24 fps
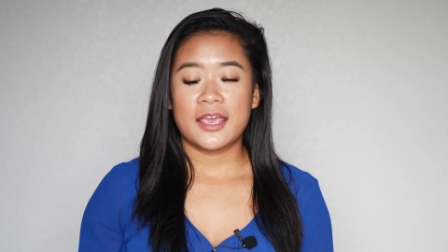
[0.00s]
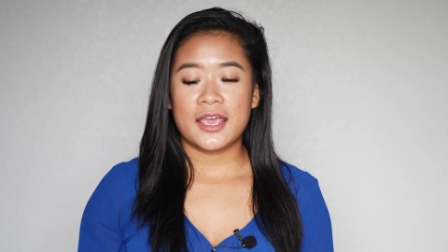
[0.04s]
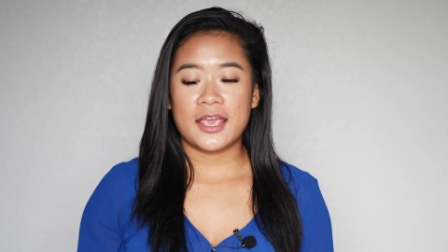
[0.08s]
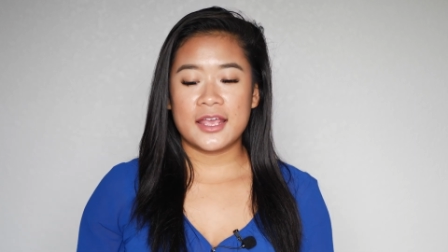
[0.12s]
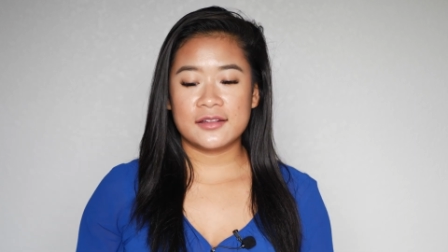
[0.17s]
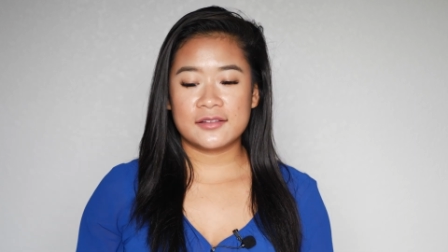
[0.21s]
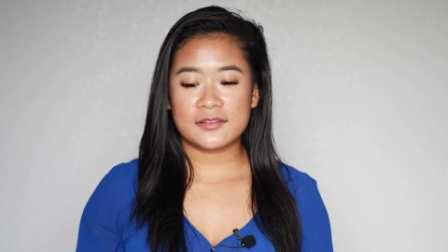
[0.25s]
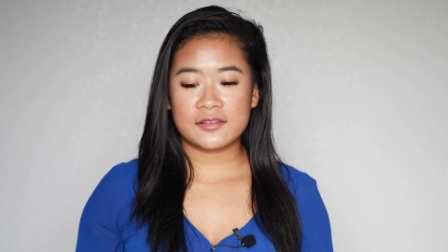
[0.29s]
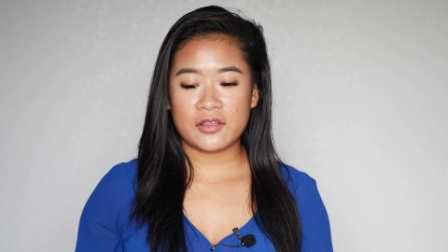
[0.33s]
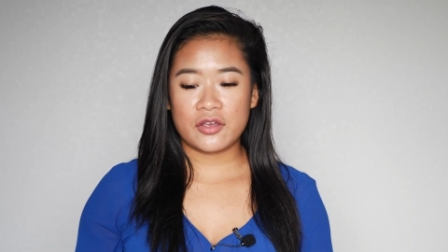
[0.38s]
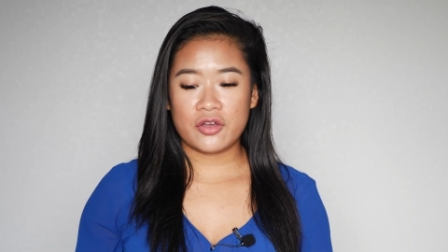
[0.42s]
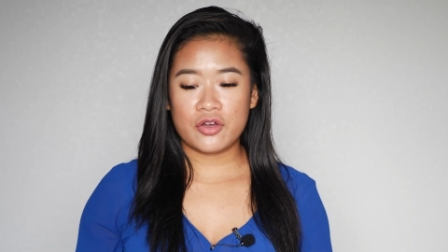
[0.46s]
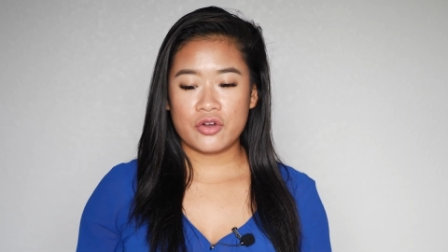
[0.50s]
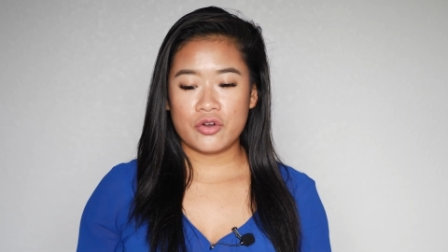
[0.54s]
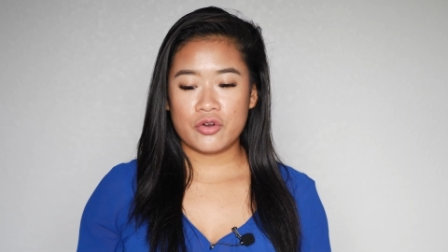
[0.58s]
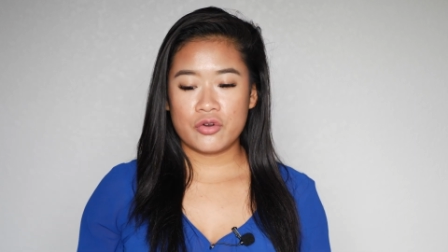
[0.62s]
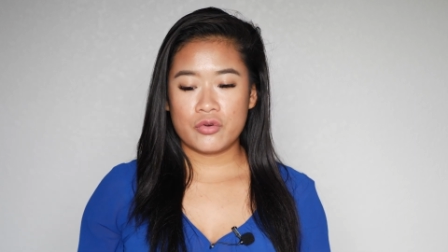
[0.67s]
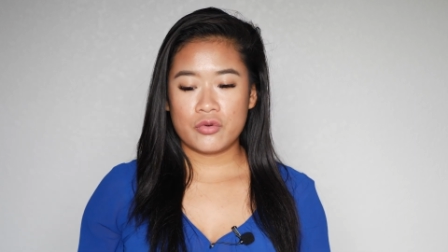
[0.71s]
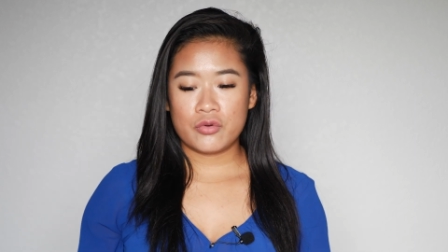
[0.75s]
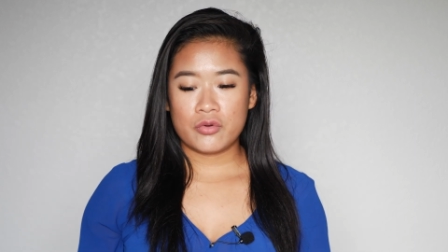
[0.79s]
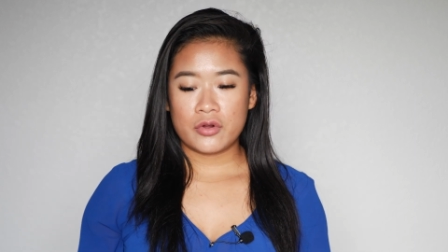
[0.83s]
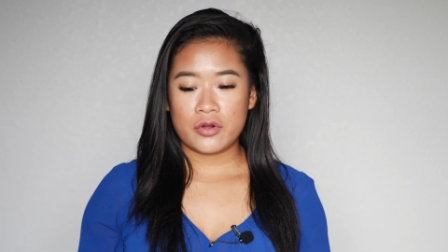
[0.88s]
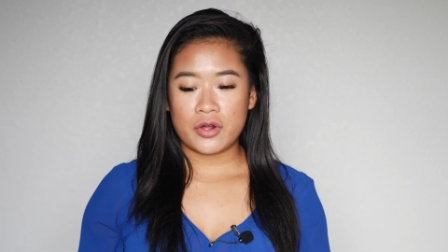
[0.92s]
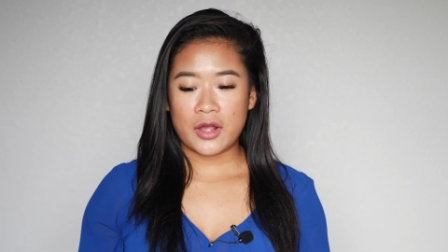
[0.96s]
And
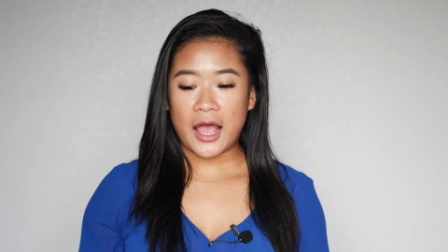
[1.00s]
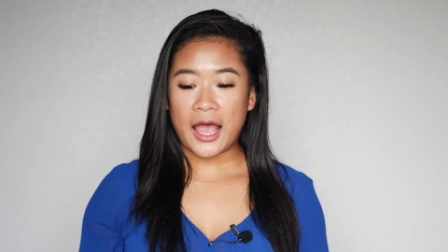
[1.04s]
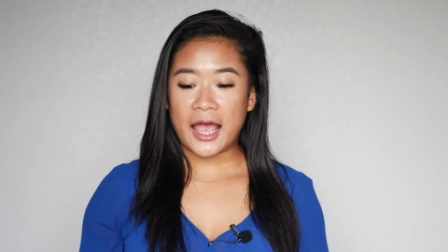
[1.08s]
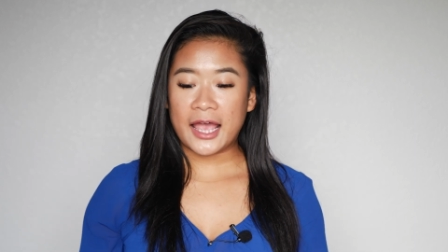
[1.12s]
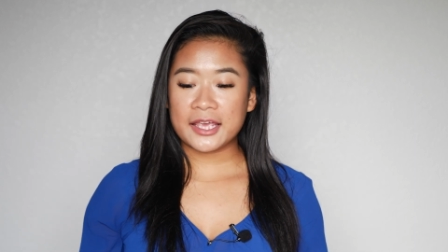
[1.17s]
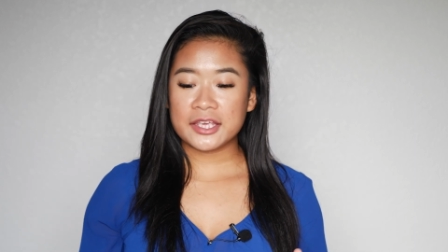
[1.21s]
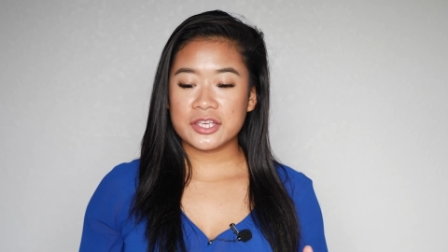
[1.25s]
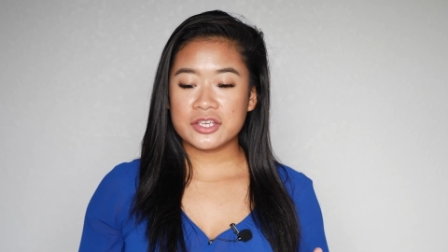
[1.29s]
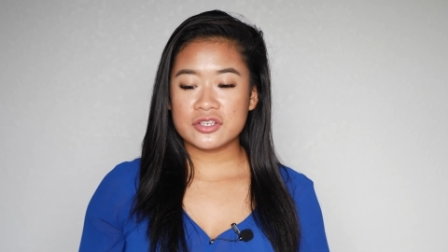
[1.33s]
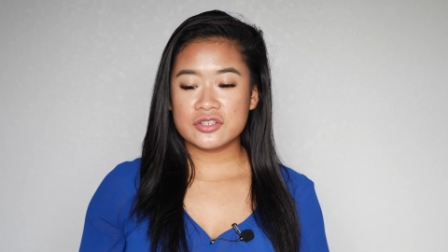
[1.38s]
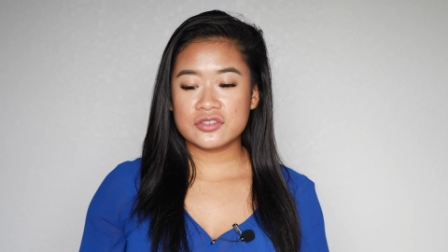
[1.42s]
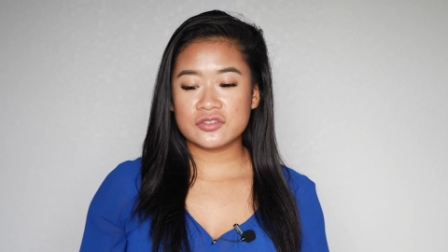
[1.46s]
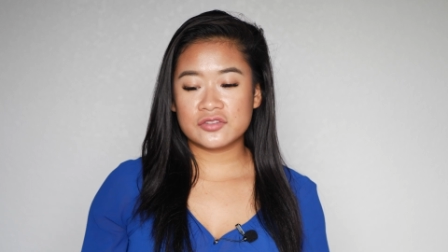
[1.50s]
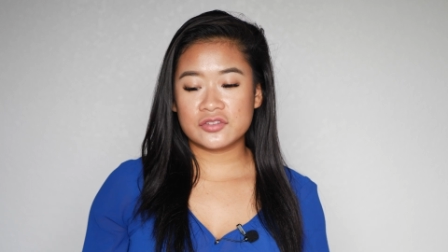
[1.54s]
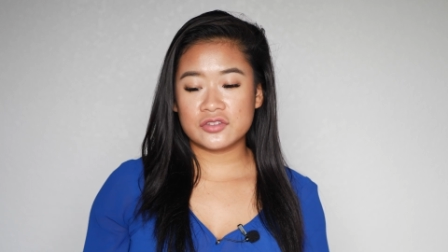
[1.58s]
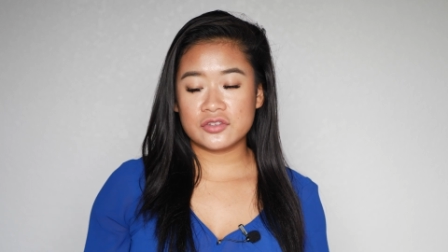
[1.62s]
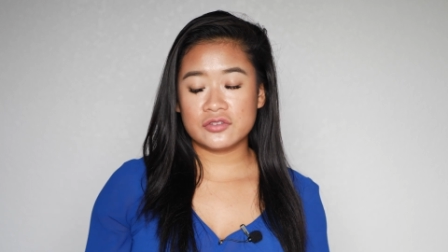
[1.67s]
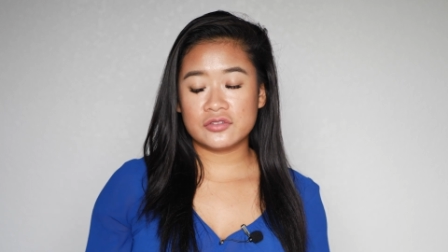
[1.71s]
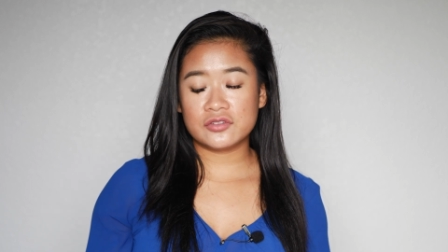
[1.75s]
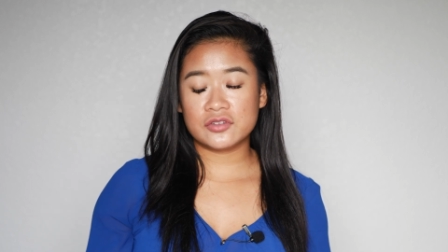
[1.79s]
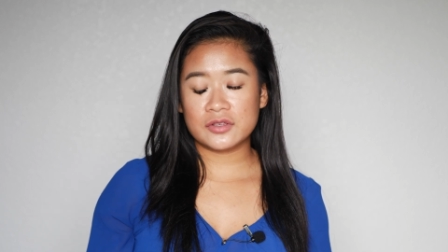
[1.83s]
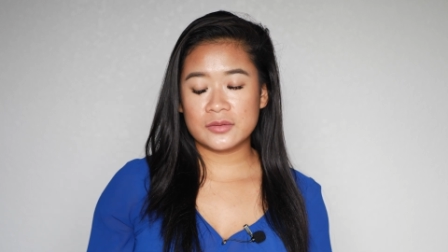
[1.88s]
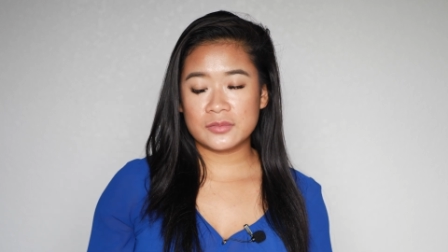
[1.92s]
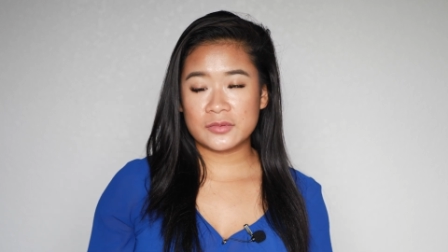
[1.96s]
so I used
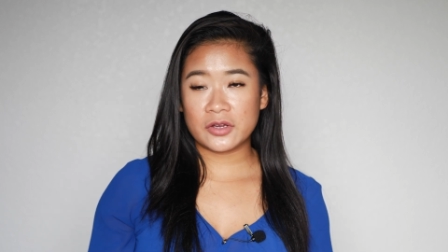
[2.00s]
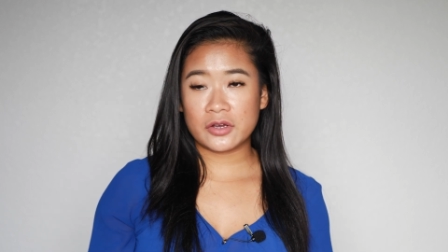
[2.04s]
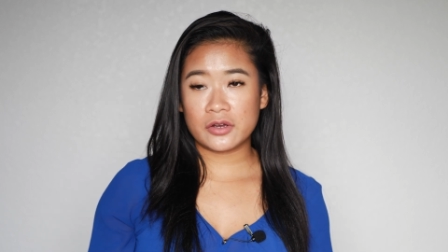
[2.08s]
YouTube.